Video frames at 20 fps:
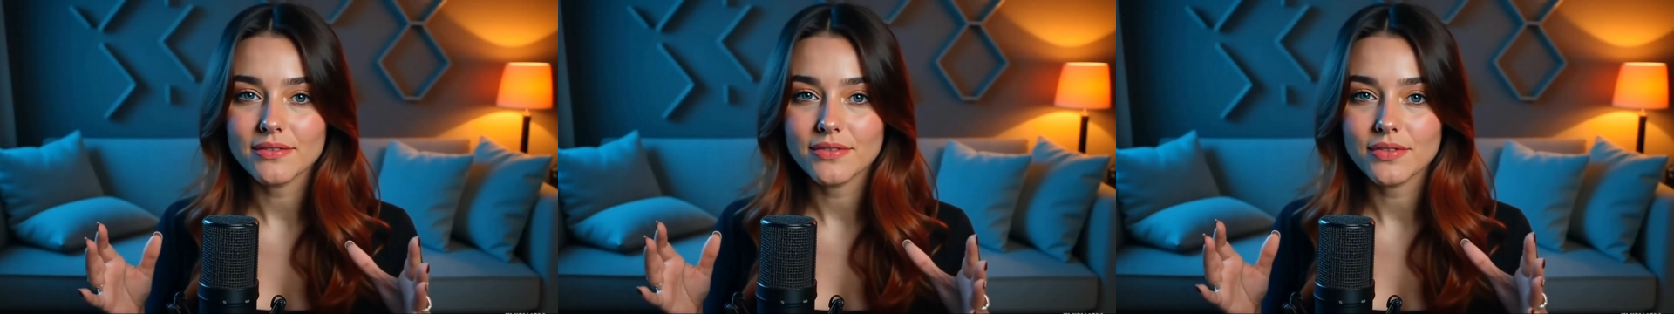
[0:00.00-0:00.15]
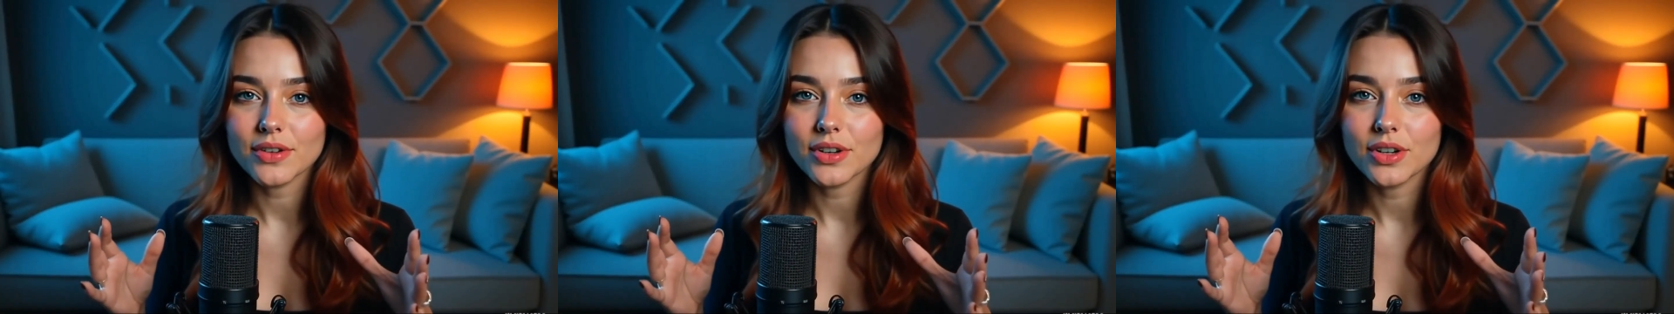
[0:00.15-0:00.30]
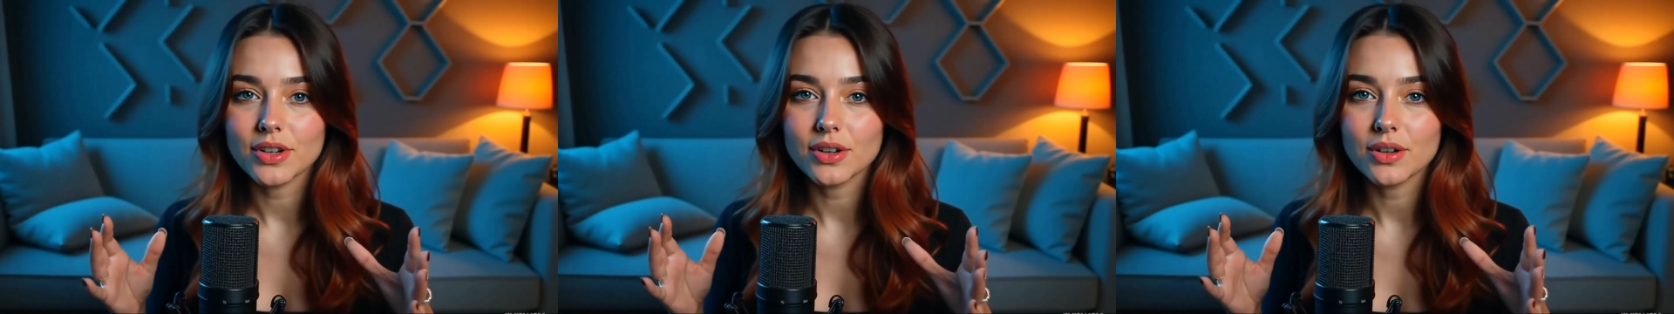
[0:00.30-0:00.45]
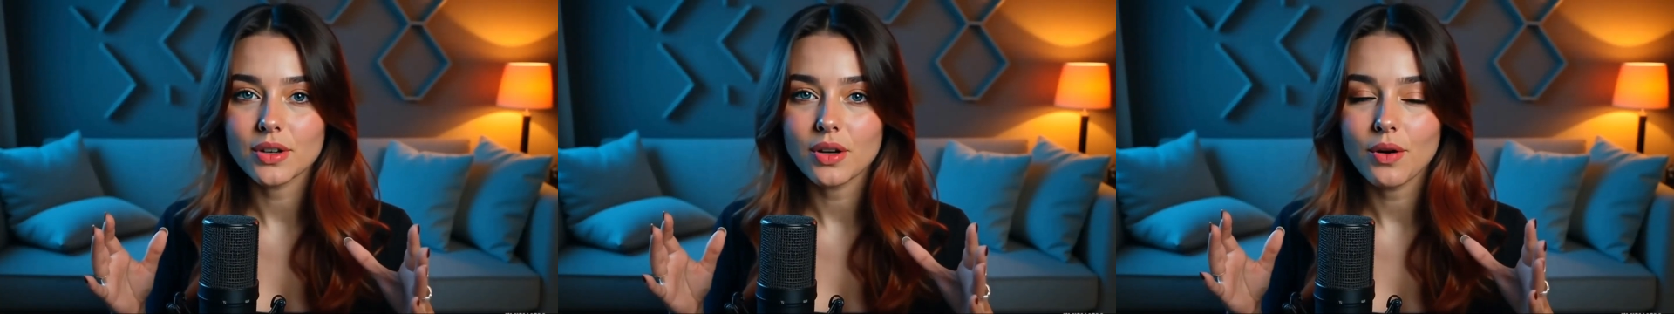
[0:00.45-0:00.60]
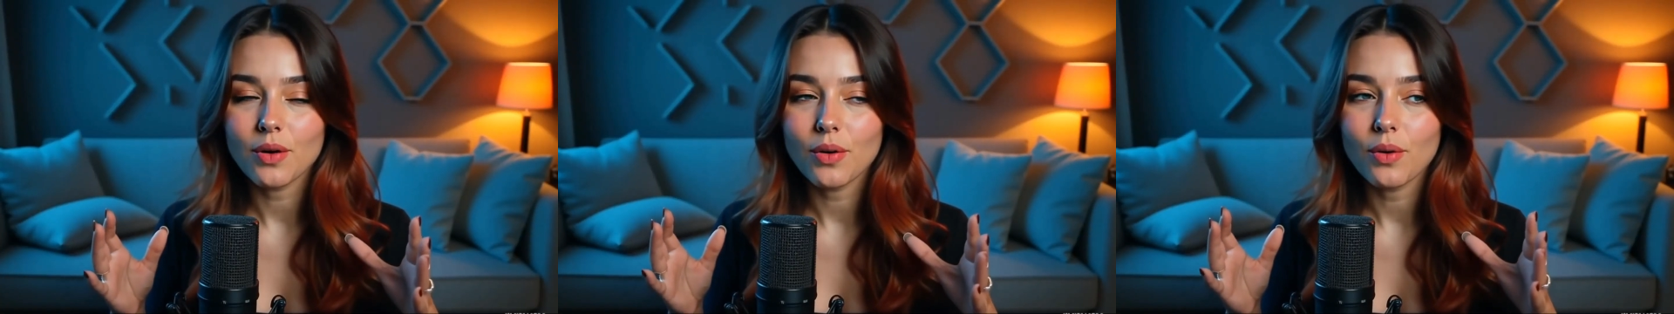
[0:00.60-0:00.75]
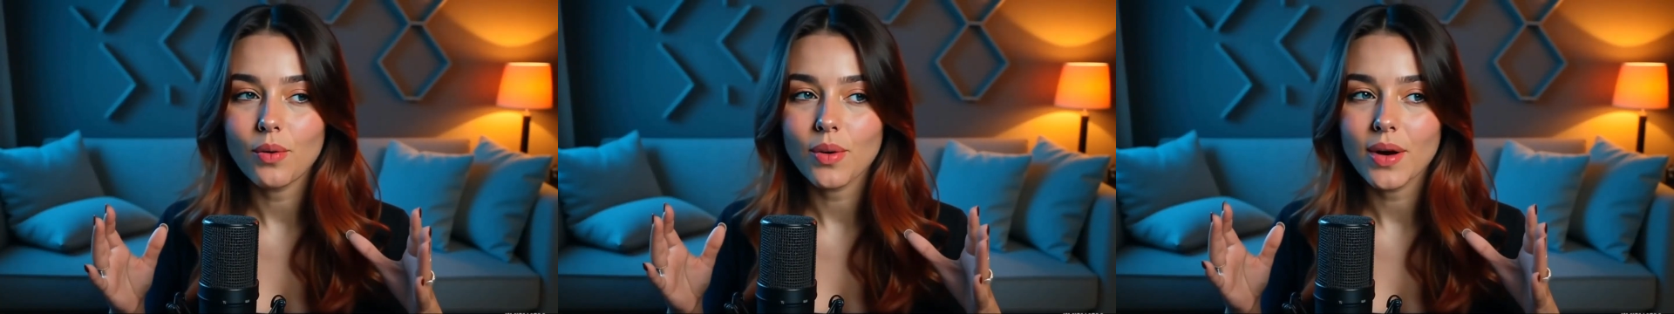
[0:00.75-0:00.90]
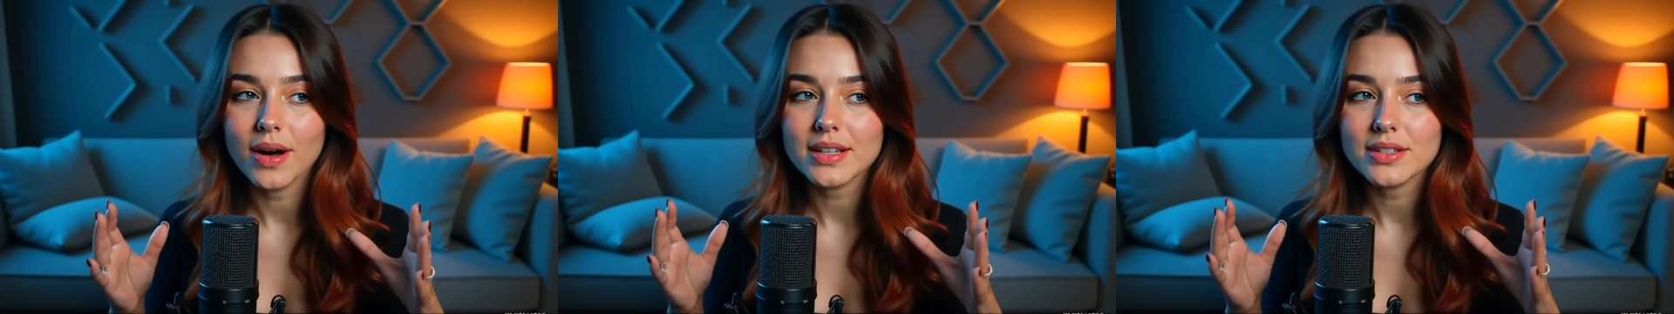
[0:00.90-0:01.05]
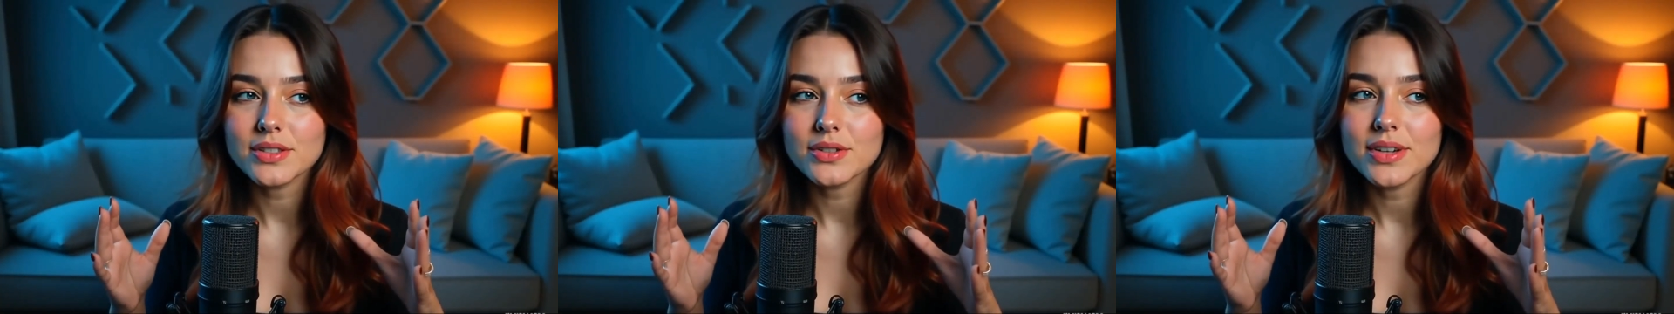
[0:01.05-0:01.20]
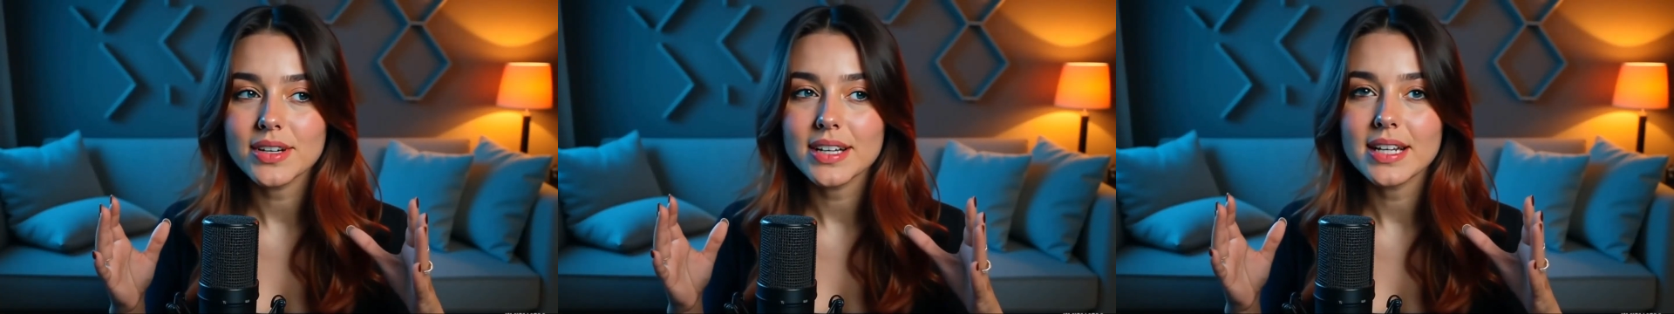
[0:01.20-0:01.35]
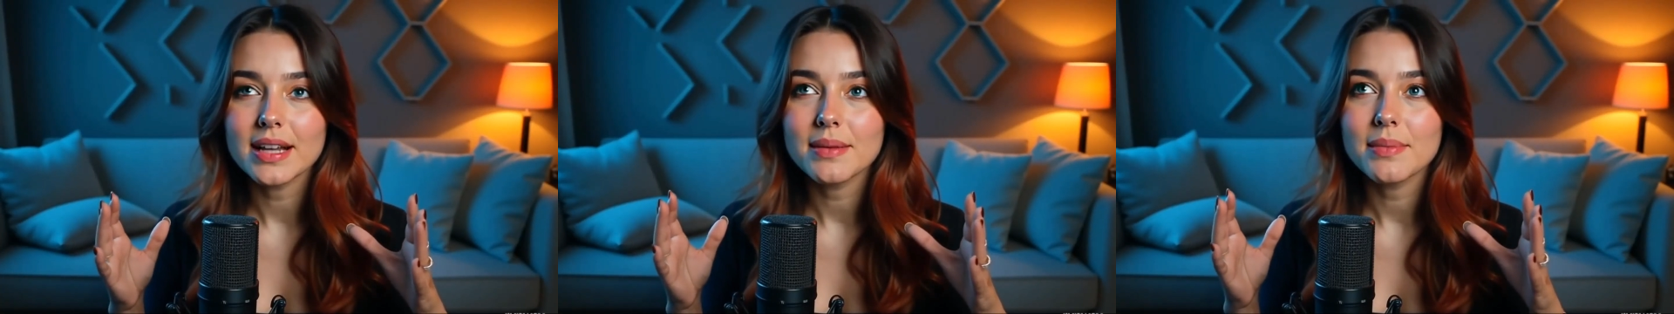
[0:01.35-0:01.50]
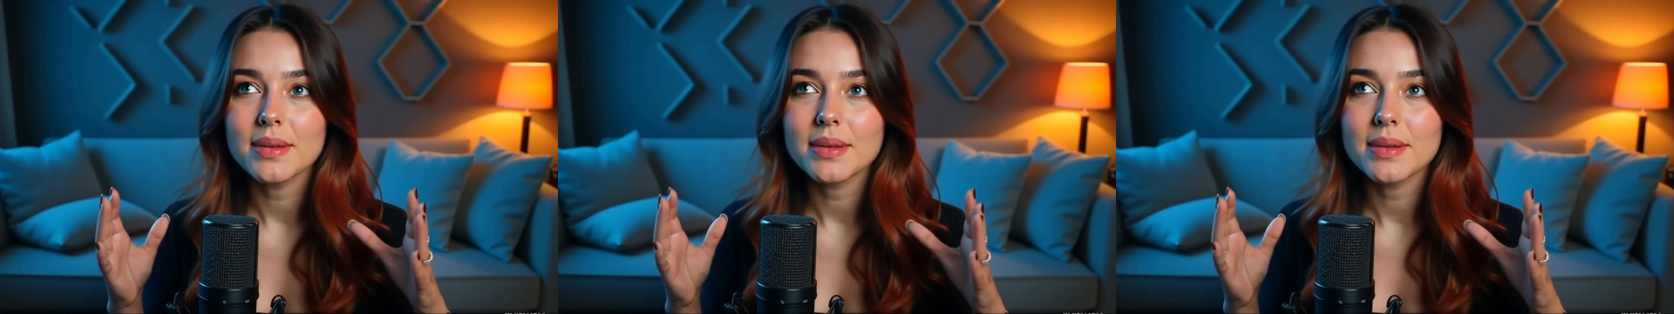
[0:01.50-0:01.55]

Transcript: vertical, or widescreen